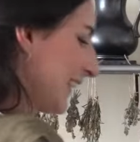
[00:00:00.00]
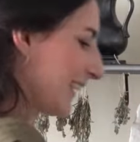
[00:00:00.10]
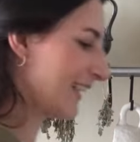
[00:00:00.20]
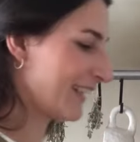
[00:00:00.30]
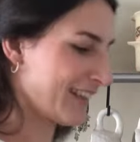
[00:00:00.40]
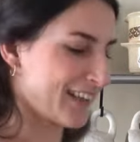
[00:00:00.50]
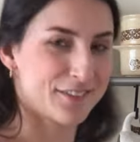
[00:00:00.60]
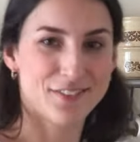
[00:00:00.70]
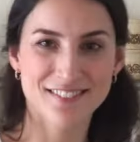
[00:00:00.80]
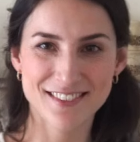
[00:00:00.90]
kind
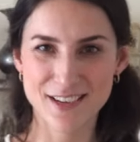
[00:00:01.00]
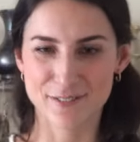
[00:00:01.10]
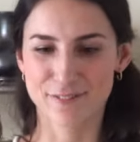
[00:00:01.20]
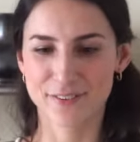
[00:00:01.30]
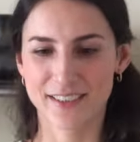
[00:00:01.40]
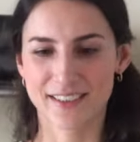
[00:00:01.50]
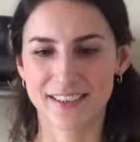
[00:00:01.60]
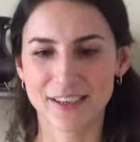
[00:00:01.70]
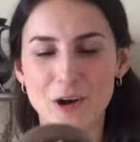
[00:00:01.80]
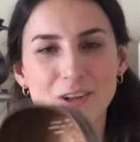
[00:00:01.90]
of sieve,
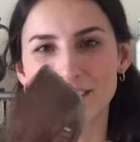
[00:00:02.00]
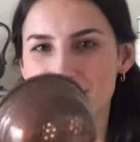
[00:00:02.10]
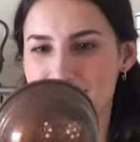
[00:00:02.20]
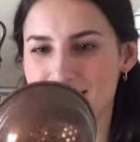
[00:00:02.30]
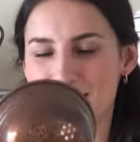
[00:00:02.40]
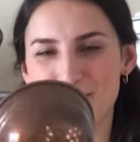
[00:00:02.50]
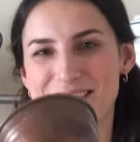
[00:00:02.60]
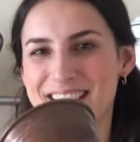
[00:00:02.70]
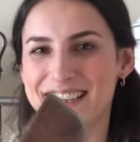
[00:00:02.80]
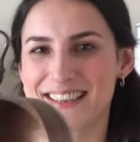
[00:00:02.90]
colander type
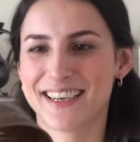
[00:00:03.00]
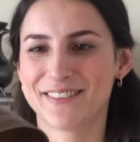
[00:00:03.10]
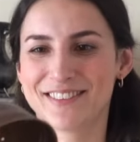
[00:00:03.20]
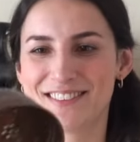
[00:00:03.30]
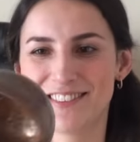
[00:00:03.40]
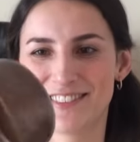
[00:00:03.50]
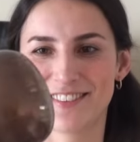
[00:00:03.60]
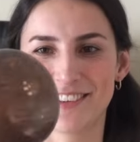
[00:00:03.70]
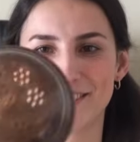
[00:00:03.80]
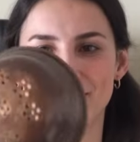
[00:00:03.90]
thing that I wanted to
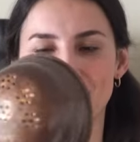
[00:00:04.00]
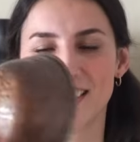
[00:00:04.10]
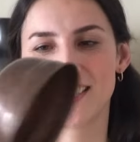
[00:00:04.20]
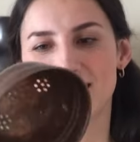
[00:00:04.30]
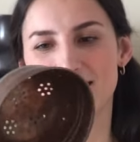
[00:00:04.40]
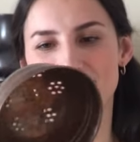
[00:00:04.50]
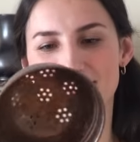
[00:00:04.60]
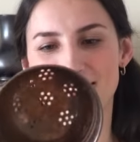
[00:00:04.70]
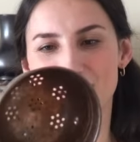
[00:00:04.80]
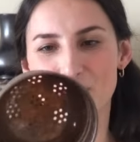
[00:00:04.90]
show you. It
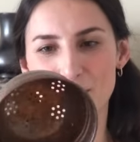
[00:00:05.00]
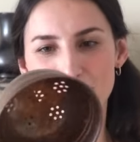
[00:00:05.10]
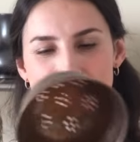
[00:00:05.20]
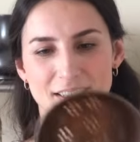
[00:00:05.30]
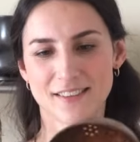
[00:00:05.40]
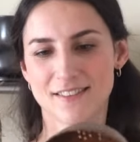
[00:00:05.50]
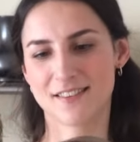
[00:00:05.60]
is a copper, it